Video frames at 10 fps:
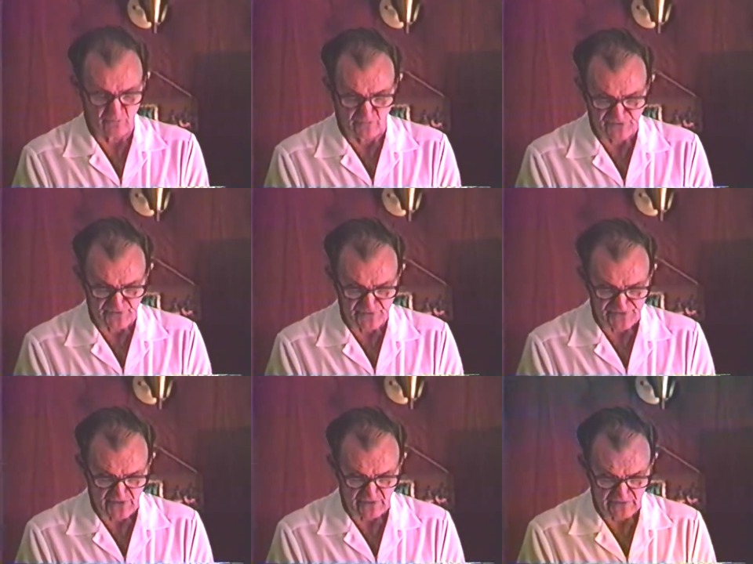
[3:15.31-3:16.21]
What was the
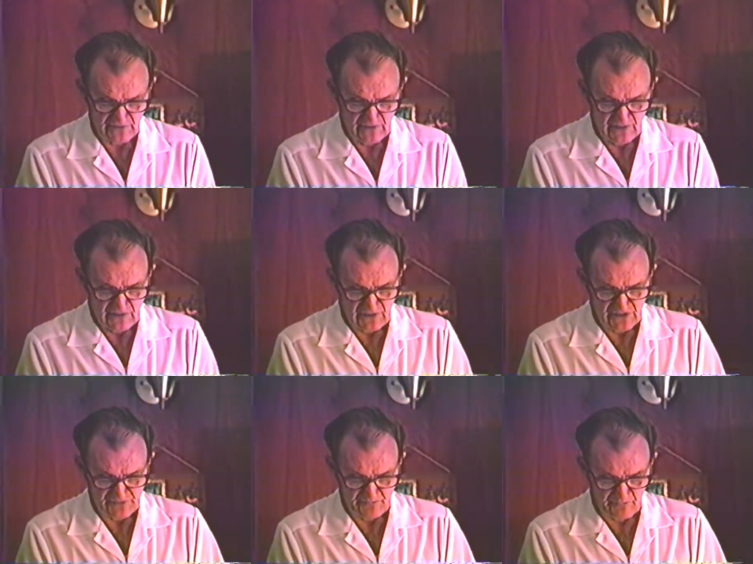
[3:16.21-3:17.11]
result?
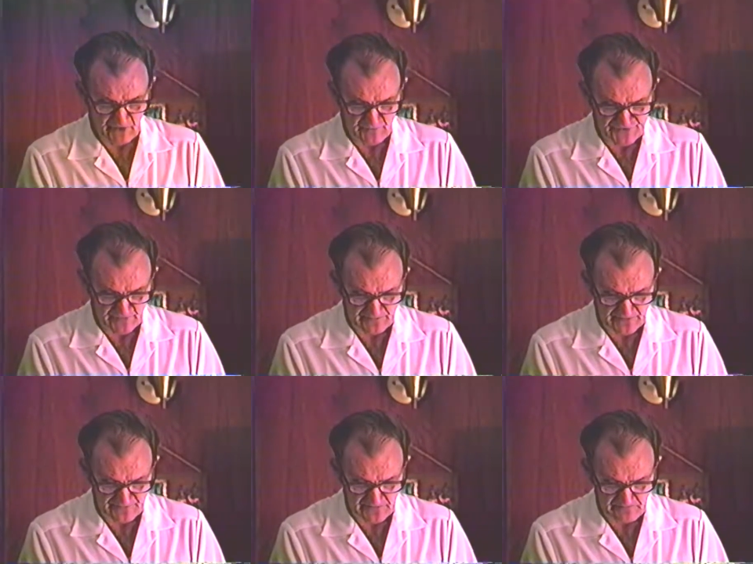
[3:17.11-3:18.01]
His mind was
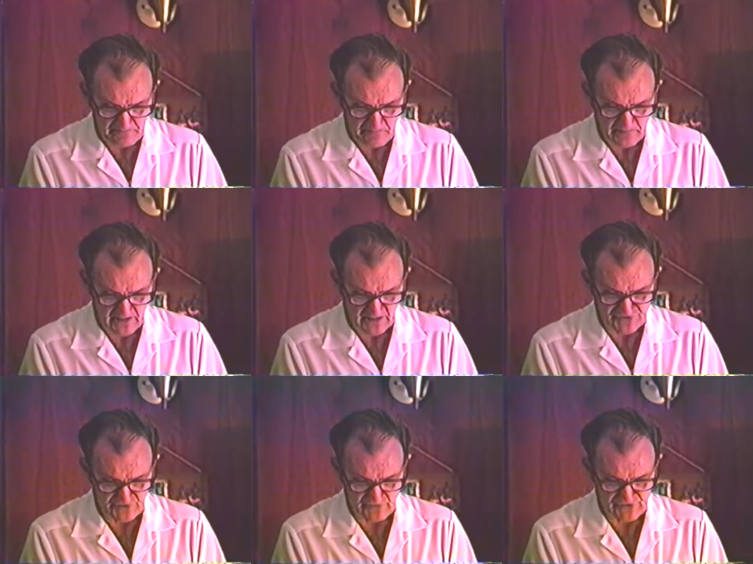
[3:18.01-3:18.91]
uplifted, and
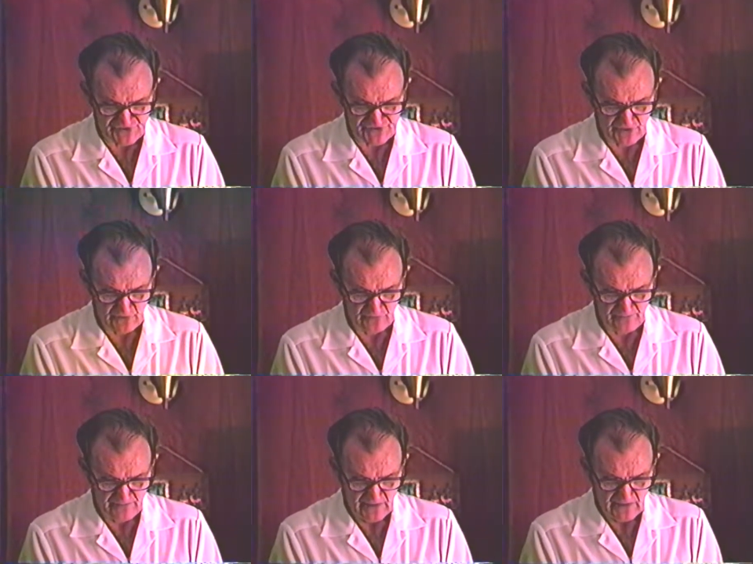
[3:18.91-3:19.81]
so was his
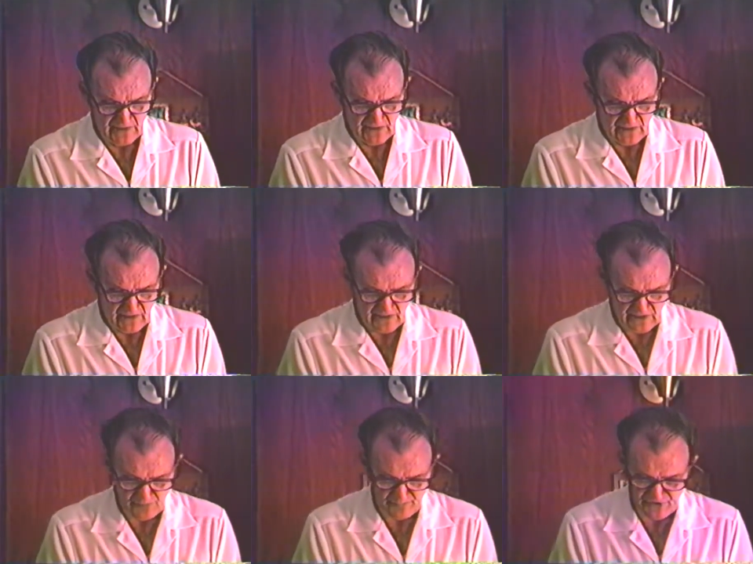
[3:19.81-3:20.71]
soul.
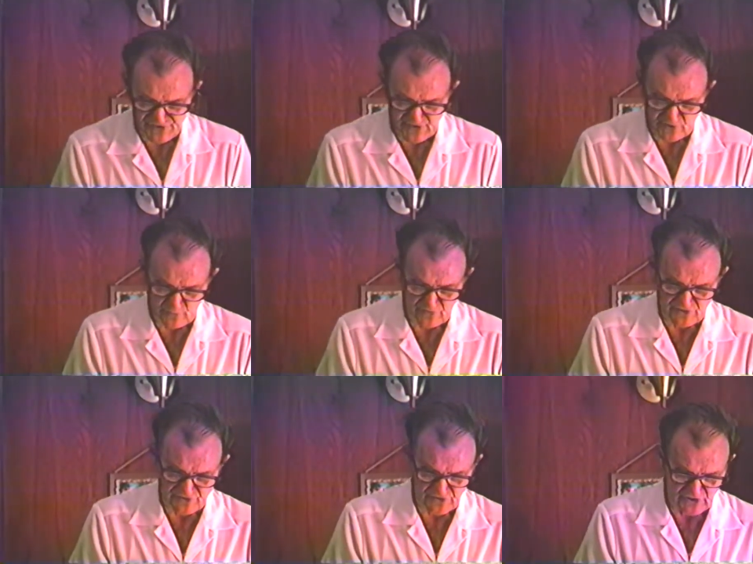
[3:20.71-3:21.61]
He appreciated the
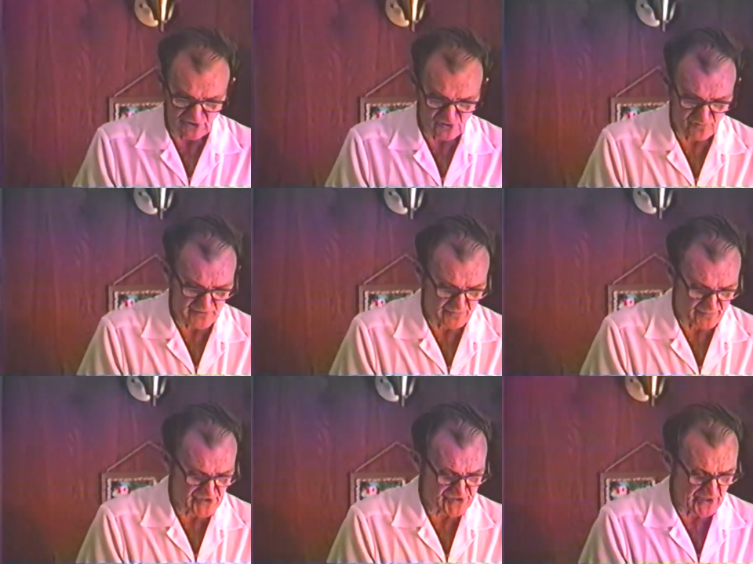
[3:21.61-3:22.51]
word as, it should be
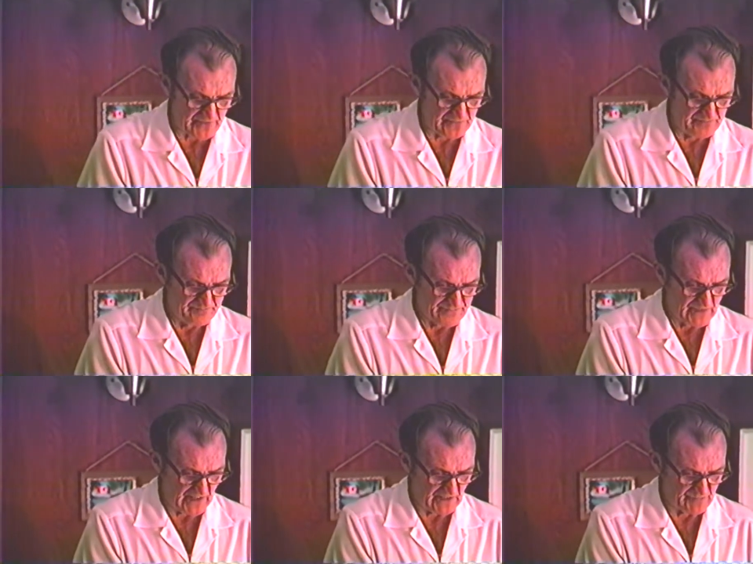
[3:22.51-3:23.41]
appreciated,
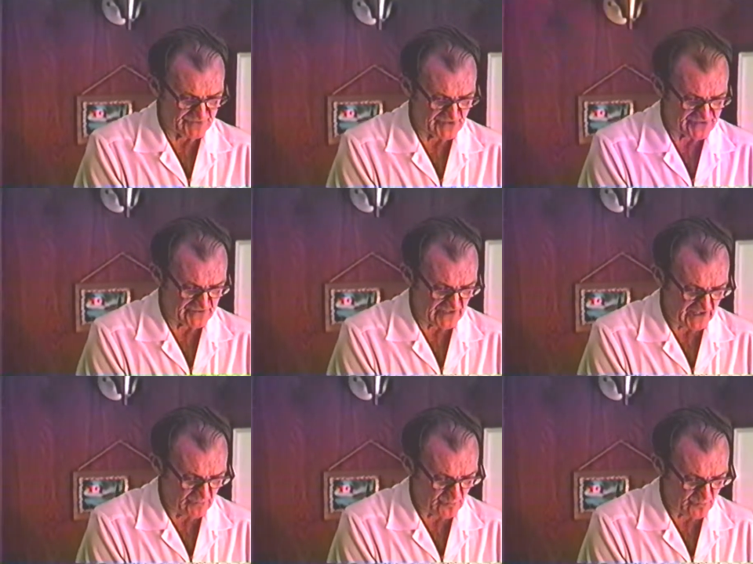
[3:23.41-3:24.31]
and he possessed an
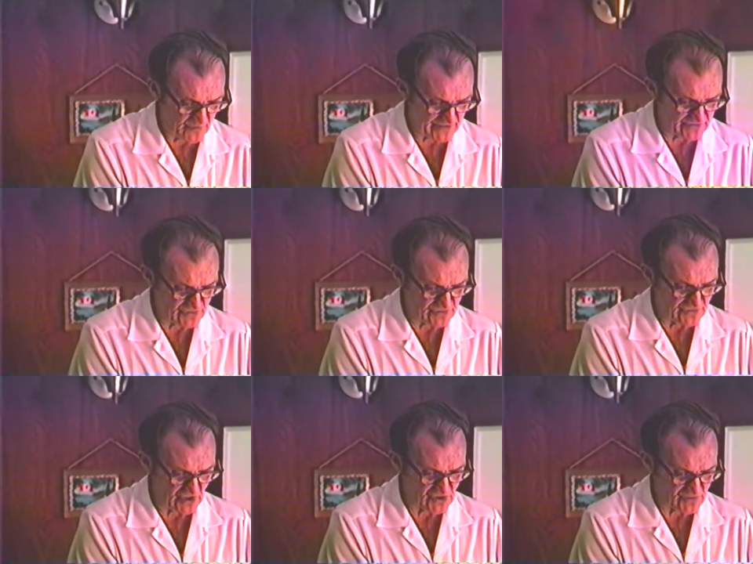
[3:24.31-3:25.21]
inward
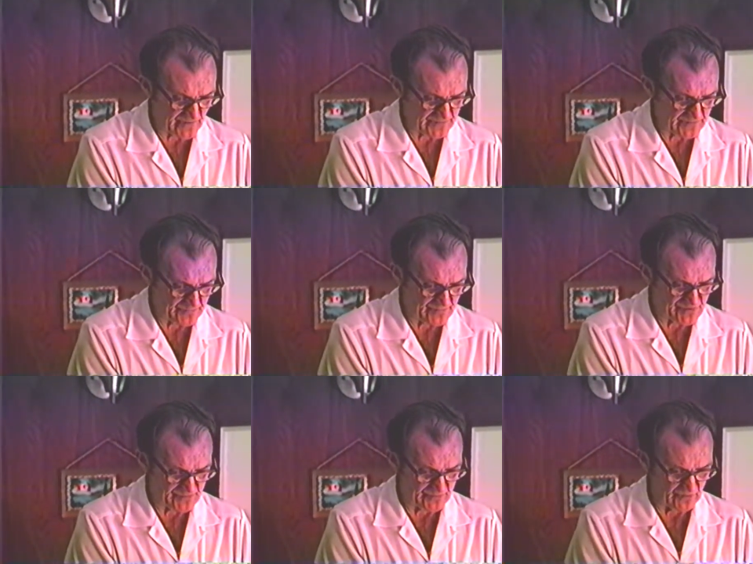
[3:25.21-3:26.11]
rectitude, a strength of
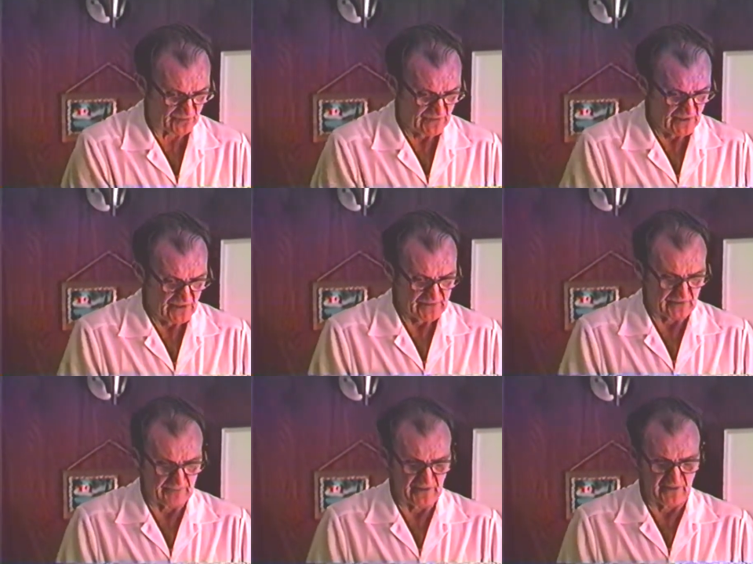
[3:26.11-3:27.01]
principle
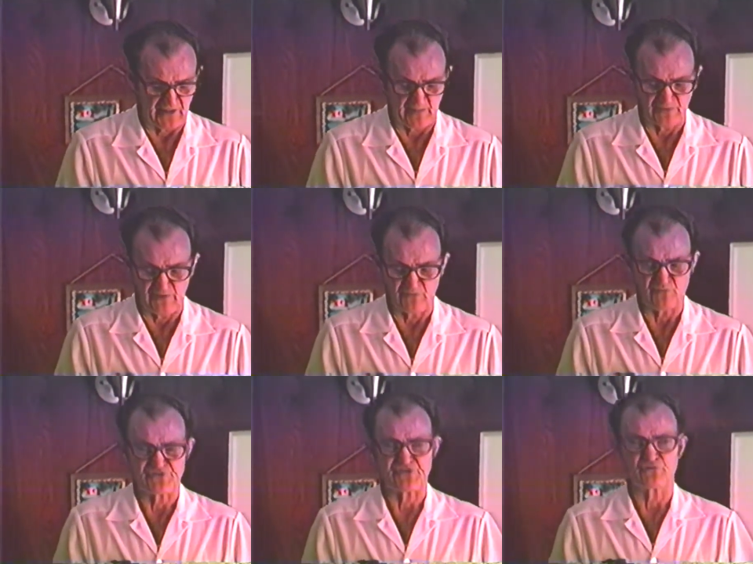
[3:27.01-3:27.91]
that, that enabled him to
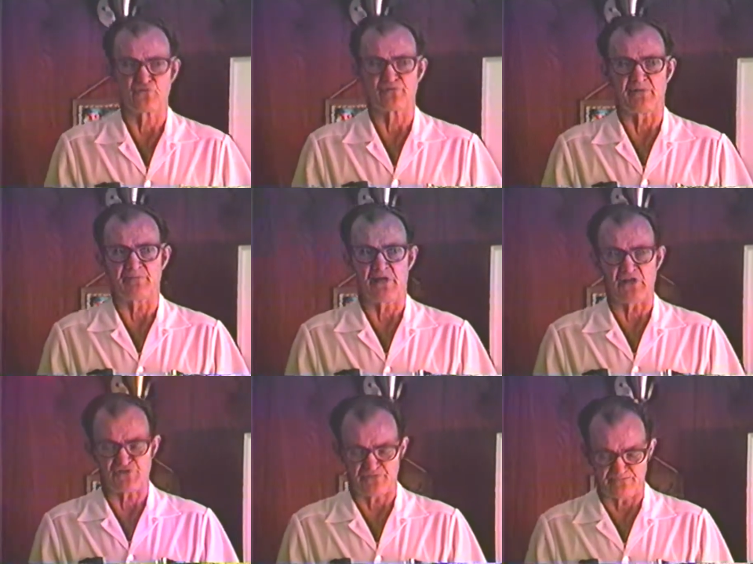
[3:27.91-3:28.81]
resist all
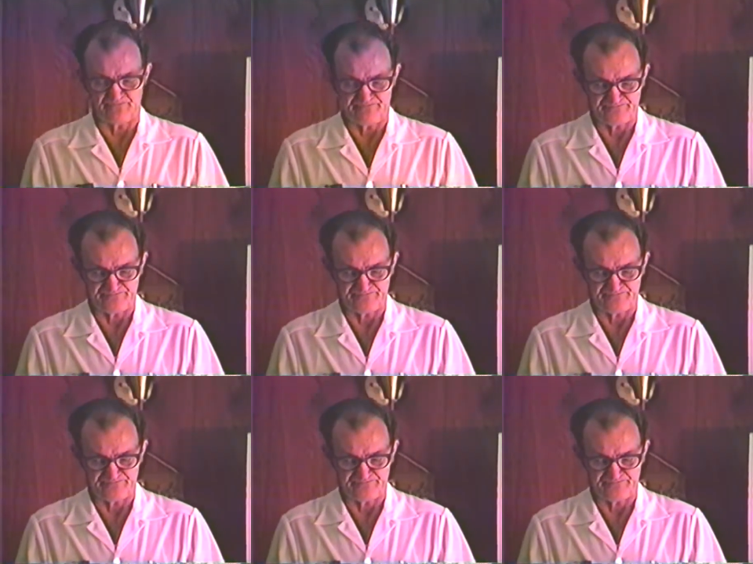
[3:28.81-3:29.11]
temptation.